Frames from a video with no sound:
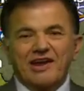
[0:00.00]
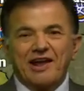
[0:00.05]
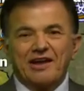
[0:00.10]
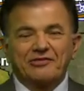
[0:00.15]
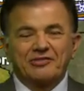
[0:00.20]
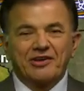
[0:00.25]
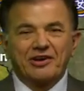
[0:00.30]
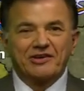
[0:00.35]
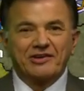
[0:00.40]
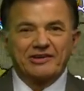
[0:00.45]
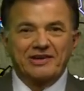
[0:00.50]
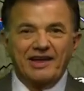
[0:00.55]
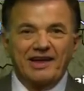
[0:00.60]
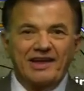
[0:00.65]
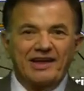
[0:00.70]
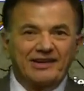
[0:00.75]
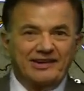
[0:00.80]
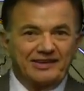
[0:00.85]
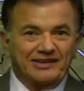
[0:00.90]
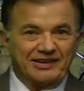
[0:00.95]
out there
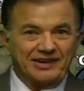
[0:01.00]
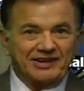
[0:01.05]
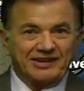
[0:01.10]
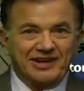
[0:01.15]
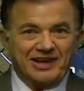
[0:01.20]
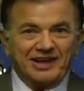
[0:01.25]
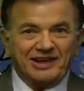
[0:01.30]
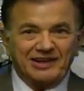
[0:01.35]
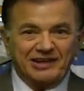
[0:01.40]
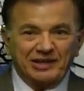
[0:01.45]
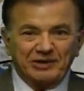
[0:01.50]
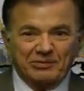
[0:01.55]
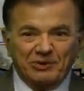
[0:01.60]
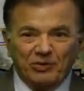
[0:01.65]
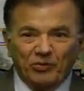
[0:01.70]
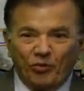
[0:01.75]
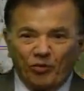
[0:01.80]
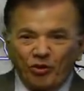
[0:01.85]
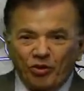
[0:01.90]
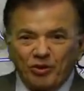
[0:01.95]
today, and it did get a little bit
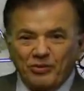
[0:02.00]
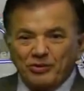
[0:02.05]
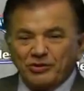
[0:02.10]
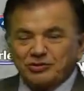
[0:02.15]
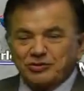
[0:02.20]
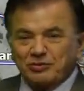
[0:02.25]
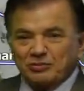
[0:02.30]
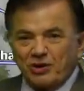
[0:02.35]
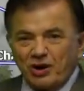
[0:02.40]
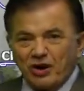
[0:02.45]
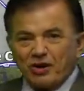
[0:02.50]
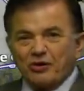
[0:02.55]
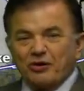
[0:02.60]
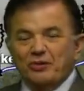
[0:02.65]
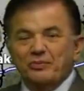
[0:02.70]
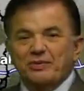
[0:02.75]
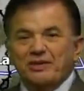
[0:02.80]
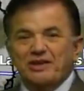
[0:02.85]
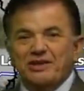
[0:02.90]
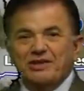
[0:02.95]
warmer. Tomorrow
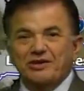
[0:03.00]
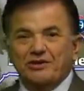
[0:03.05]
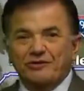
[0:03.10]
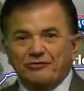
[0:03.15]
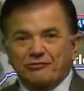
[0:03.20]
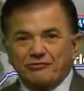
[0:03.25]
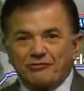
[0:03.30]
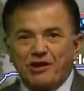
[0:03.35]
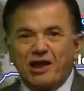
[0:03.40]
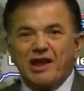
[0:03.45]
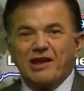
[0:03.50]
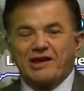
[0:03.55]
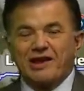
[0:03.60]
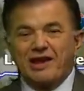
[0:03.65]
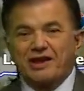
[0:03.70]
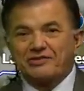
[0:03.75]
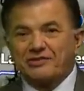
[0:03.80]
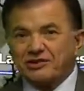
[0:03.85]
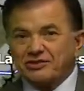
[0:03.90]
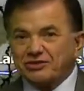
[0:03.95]
being your
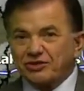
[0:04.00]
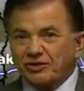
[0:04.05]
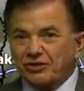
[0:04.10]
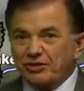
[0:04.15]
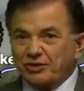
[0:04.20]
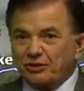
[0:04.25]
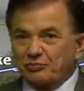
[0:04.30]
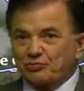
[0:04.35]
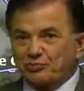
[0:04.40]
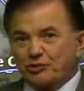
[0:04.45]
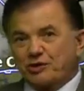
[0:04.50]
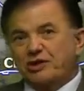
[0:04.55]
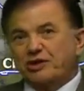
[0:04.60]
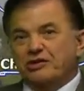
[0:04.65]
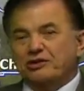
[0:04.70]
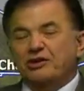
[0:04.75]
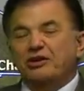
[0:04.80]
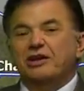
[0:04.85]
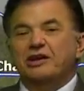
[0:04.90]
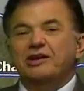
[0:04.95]
Friday, things are looking pretty
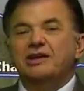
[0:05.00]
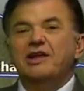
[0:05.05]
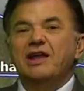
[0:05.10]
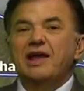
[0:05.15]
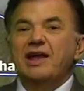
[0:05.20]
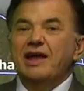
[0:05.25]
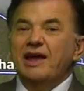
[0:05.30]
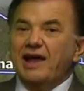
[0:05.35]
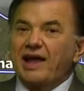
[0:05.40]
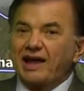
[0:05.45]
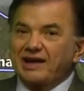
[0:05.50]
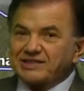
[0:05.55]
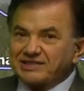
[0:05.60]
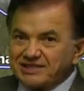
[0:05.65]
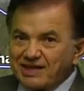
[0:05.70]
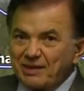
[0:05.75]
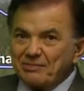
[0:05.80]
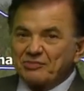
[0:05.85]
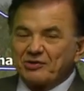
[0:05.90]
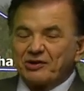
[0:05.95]
good,
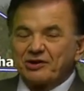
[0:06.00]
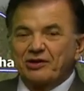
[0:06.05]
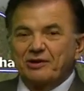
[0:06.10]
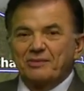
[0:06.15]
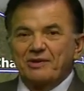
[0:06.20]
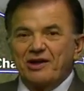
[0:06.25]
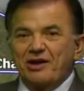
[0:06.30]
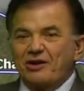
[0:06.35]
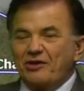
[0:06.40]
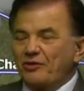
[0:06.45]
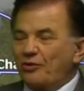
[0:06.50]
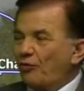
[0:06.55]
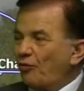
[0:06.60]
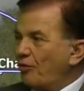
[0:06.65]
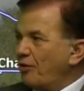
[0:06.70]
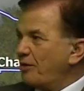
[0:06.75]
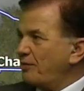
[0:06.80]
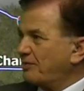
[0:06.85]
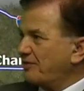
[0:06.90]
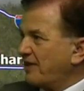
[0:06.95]
except they're going to be on the
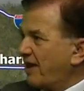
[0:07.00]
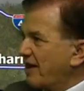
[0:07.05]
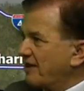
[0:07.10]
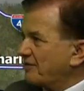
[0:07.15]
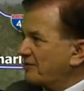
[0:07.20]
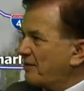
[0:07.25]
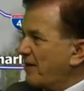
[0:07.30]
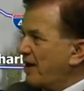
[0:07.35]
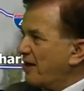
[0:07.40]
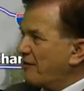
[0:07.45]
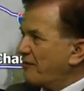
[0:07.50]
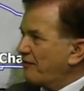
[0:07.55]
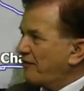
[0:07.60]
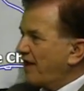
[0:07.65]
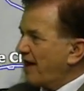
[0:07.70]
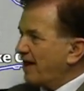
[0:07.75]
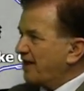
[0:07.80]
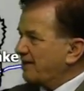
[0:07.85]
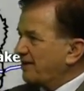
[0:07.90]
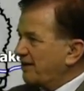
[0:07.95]
warm side. As a matter of
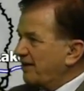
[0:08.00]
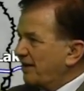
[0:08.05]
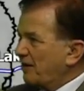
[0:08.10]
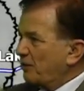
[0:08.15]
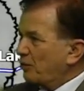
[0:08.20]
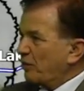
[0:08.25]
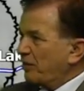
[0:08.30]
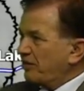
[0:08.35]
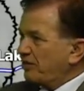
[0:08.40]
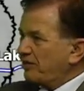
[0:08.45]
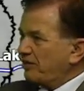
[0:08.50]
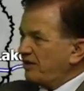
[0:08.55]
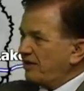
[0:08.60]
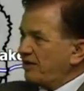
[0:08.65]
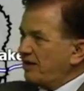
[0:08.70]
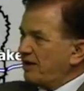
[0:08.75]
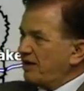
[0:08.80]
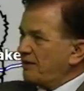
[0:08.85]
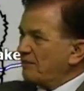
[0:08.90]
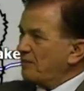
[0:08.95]
fact, uh, with
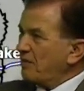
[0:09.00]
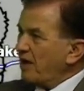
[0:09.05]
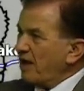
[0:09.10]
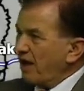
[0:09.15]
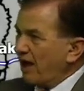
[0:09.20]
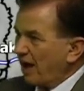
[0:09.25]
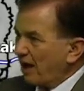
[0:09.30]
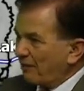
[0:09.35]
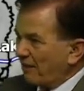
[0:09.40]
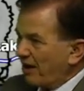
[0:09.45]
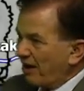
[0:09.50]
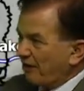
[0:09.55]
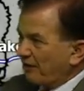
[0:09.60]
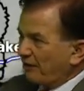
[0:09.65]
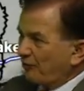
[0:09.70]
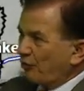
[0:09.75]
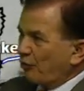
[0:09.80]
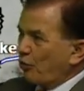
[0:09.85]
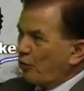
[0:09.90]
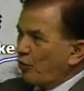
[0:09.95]
the um, amount
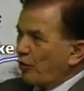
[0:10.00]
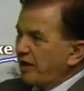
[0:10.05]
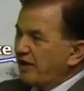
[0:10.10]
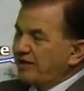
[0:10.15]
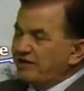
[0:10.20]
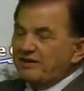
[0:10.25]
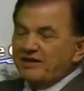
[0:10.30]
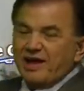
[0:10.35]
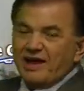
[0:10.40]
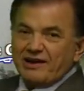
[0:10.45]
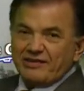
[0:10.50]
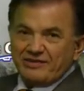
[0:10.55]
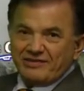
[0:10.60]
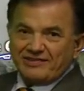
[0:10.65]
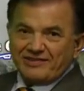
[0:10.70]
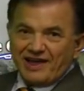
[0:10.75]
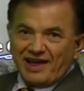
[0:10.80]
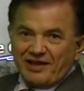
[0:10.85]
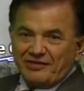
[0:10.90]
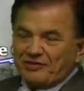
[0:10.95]
of wind out of the
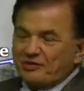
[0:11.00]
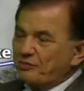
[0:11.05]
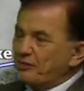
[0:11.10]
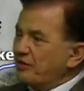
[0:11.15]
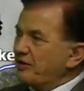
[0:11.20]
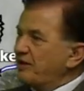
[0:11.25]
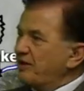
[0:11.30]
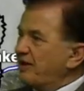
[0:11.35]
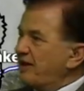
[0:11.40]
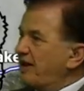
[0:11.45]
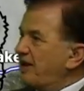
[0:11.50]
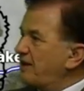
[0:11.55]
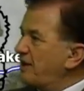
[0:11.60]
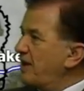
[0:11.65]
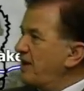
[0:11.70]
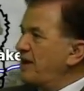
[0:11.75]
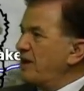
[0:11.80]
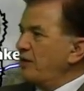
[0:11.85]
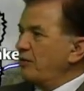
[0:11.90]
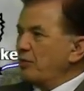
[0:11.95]
south that we're going to get,
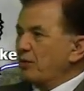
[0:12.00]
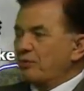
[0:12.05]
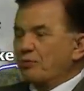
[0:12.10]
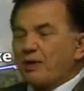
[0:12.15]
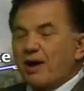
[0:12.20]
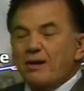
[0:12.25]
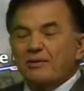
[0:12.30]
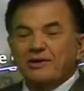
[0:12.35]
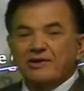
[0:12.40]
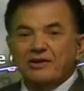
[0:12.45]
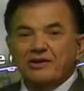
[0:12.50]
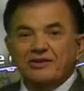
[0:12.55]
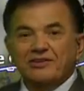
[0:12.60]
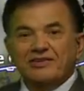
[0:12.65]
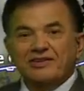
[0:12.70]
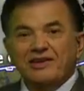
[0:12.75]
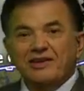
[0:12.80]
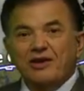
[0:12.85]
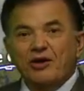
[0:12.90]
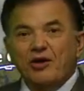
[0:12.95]
we're probably going to
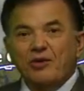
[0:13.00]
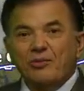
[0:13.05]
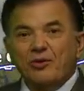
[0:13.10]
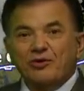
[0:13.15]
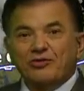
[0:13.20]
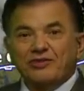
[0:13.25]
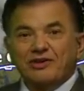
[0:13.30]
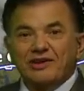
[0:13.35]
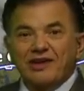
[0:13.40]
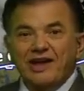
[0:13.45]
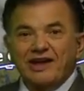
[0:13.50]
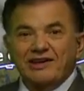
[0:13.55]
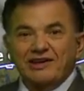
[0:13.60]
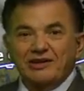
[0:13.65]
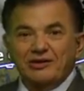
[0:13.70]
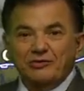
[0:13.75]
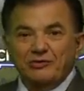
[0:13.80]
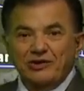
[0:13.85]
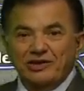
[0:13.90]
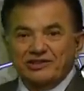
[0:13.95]
see almost a 90
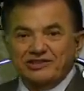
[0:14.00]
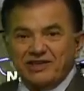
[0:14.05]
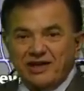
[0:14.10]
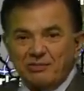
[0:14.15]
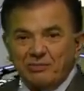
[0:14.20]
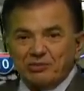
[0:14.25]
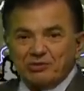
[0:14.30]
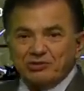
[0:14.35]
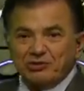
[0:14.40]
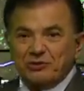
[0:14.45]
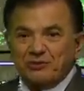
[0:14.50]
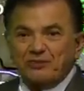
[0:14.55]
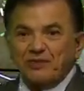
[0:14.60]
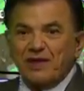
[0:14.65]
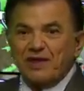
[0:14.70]
degree temperature.